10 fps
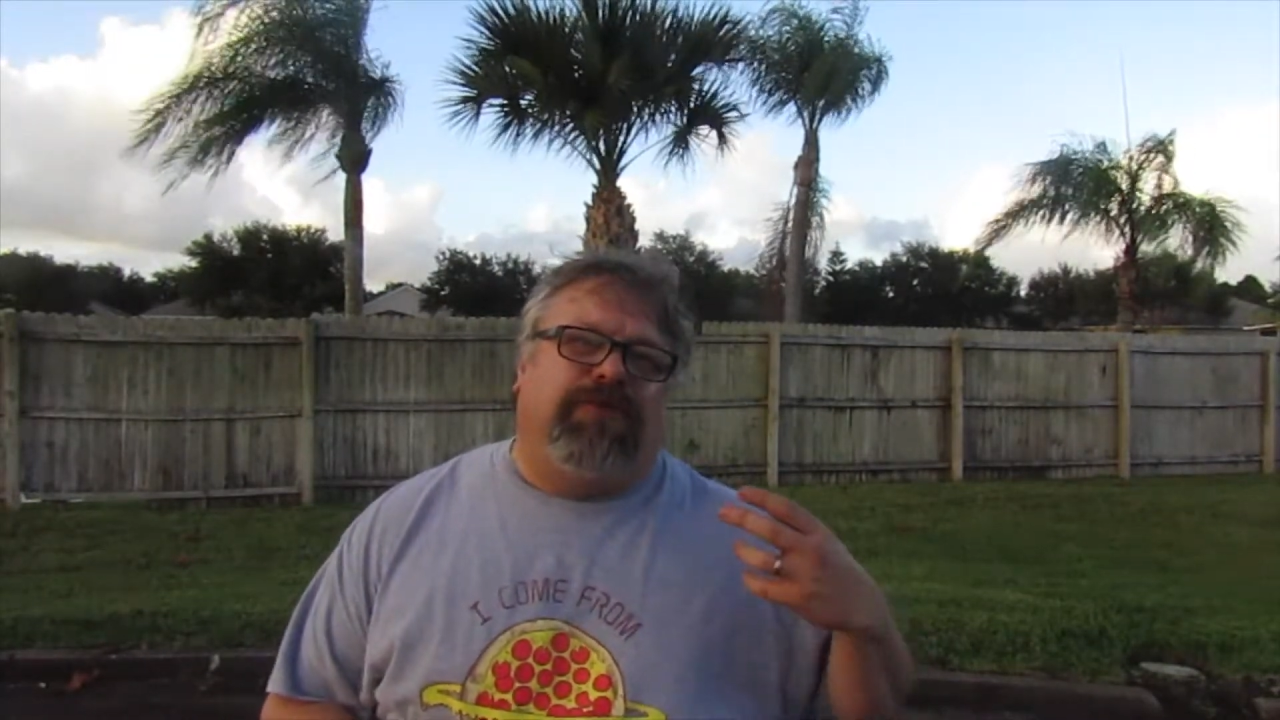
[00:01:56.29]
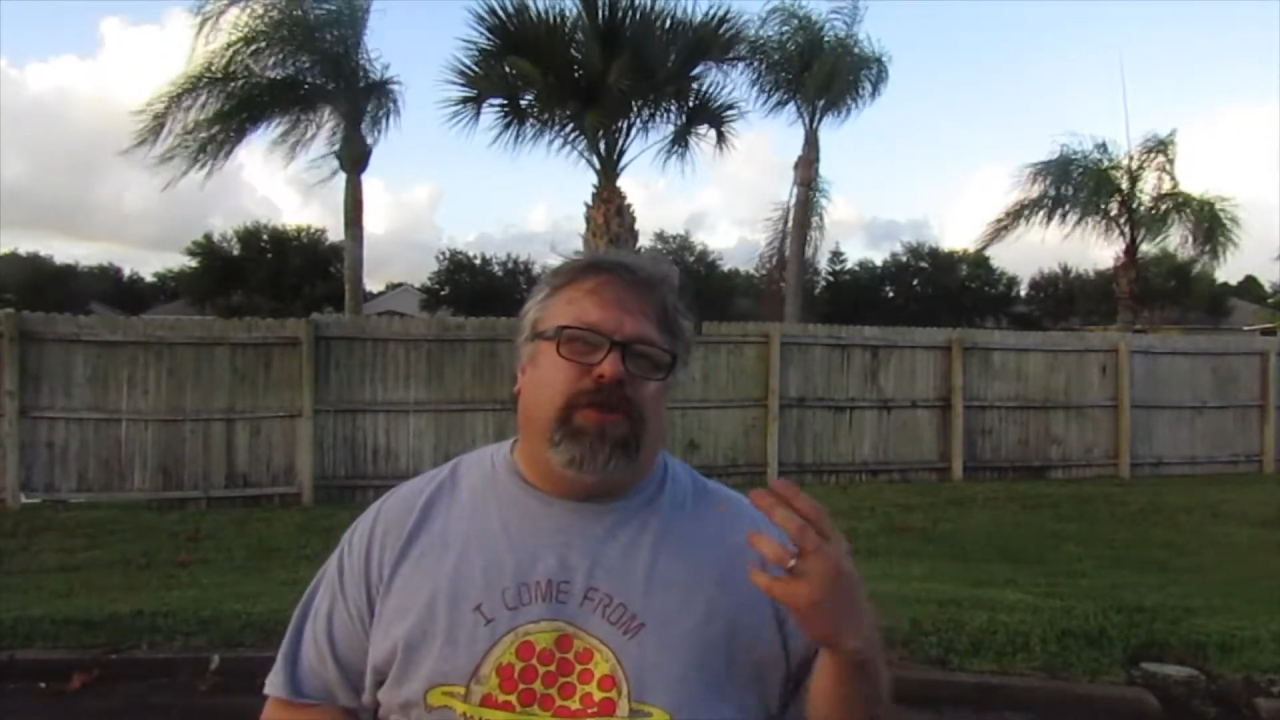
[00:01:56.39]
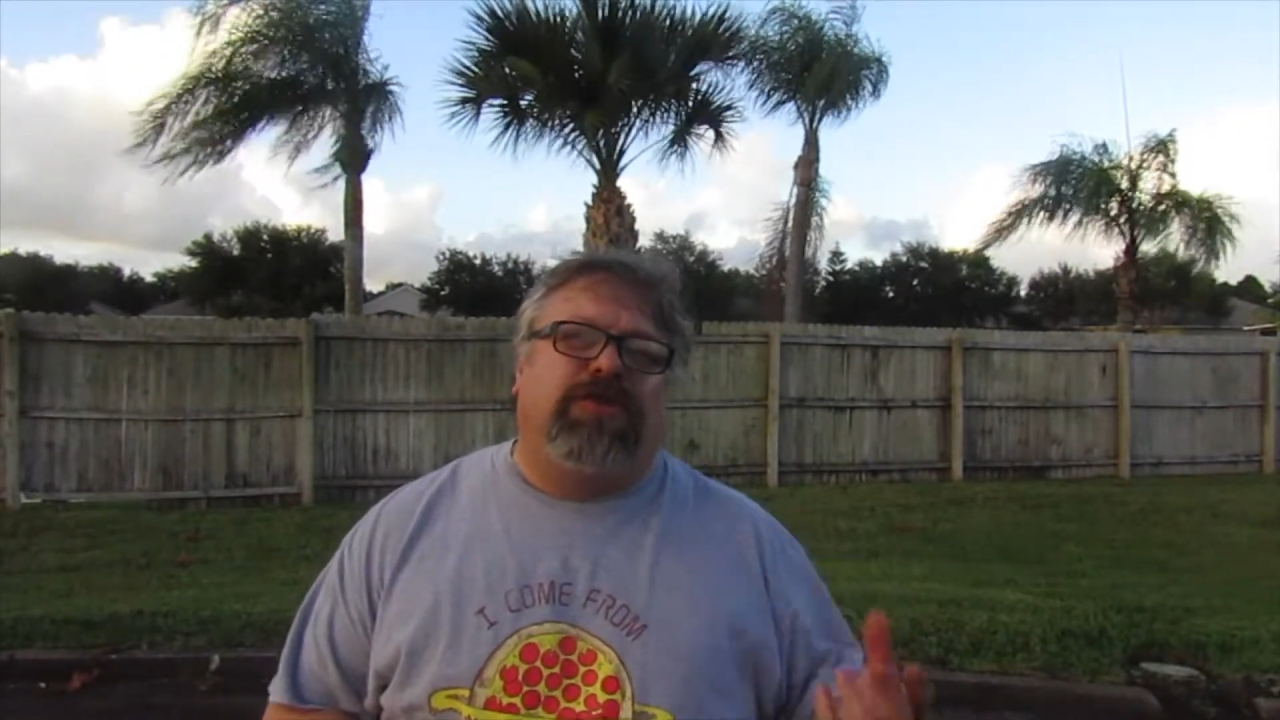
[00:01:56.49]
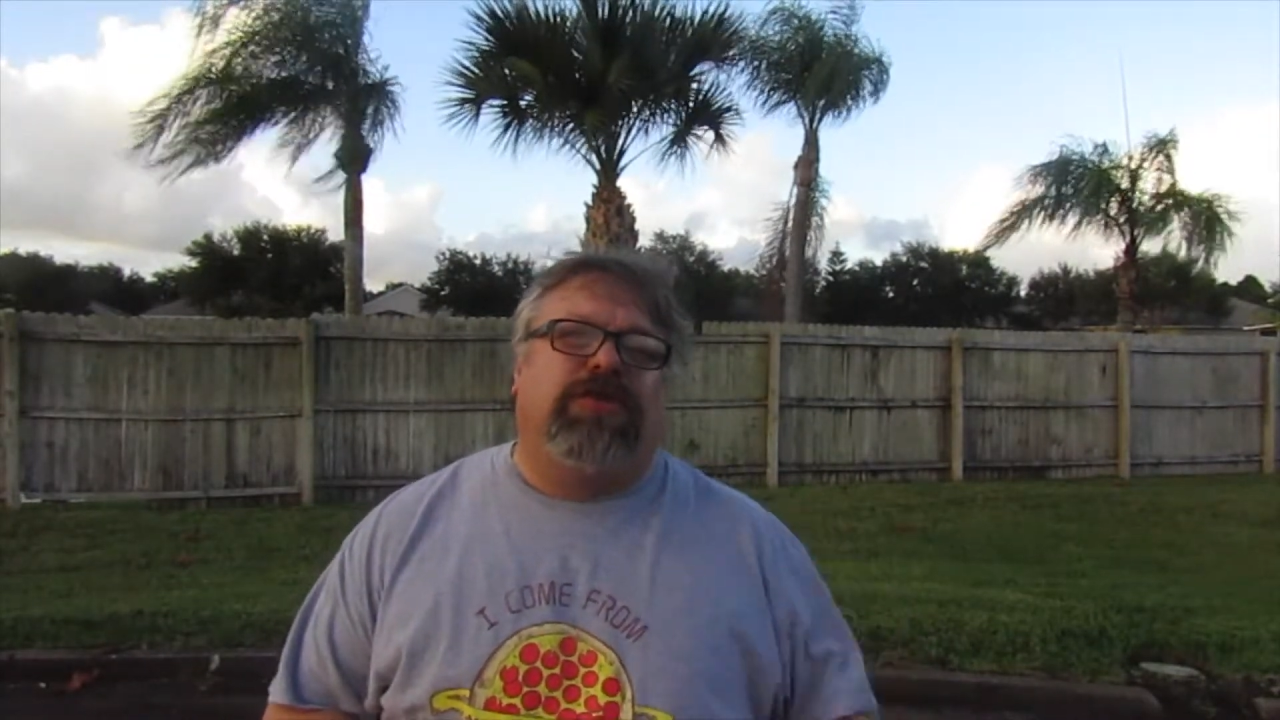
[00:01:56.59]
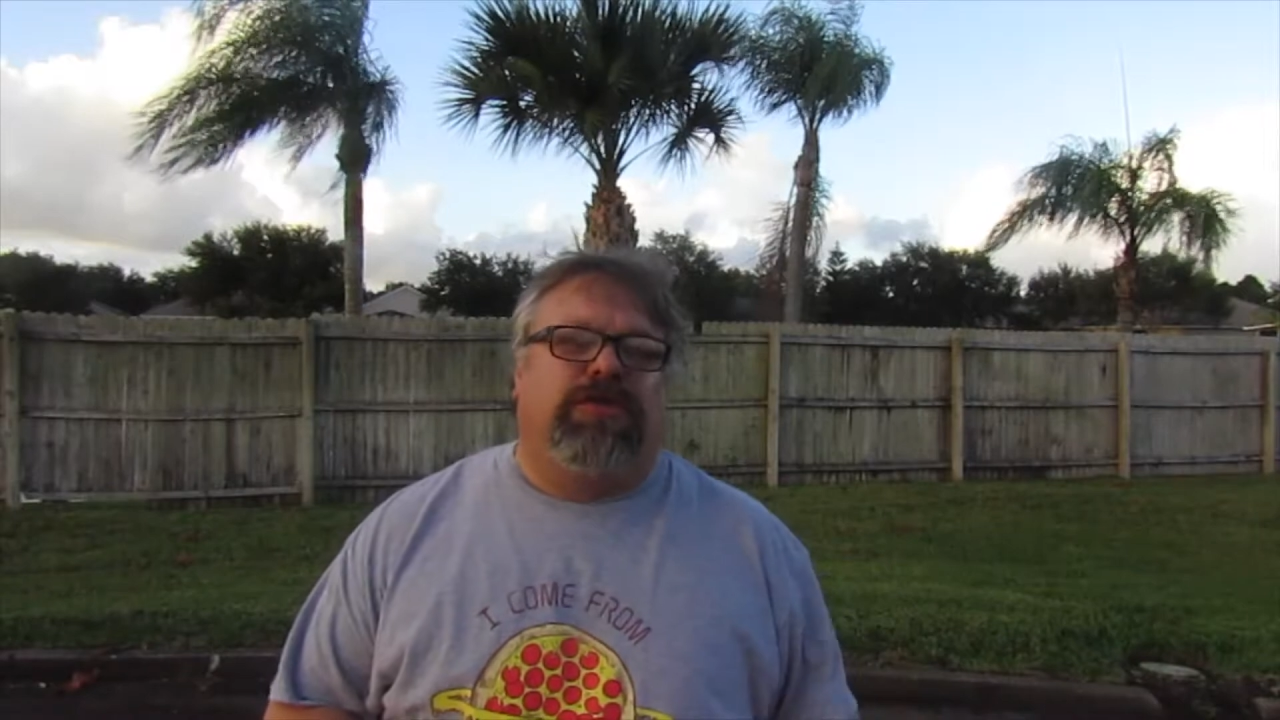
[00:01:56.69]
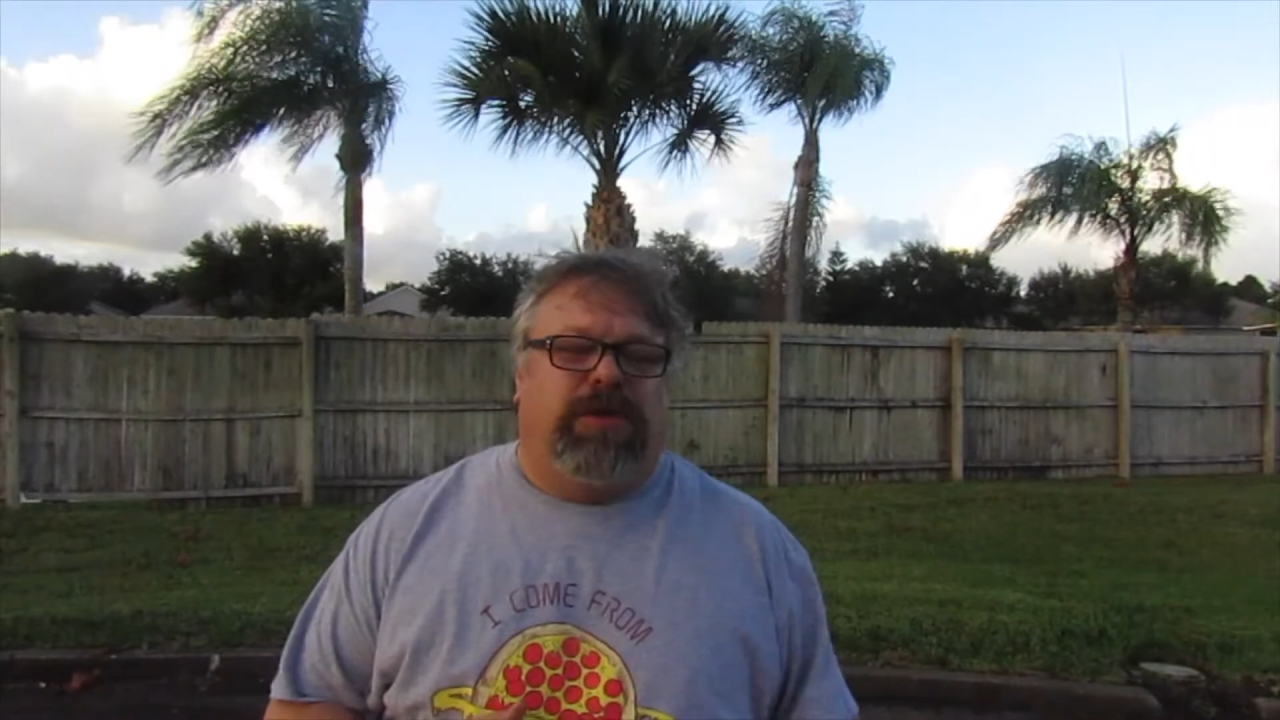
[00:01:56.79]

first